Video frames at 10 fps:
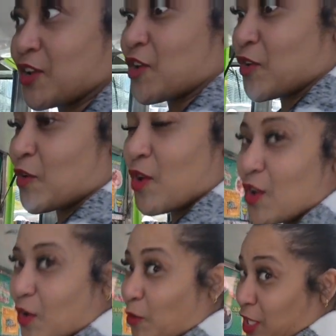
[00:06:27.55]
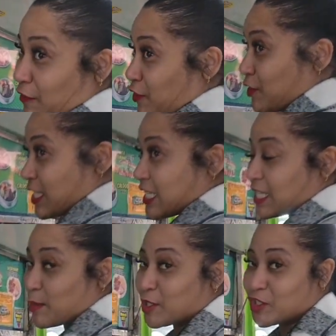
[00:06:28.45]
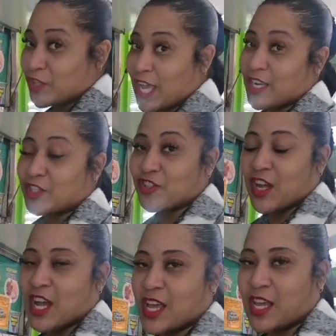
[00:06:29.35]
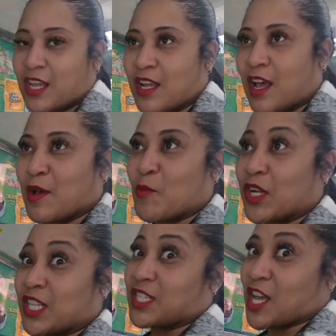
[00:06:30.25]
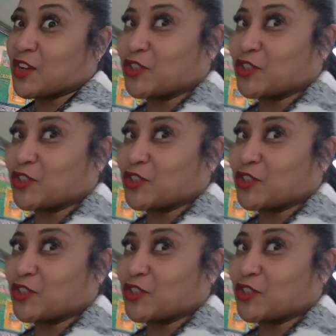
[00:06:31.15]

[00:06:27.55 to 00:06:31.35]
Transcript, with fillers: know what the food tastes like, but you gotta try um, one of the taco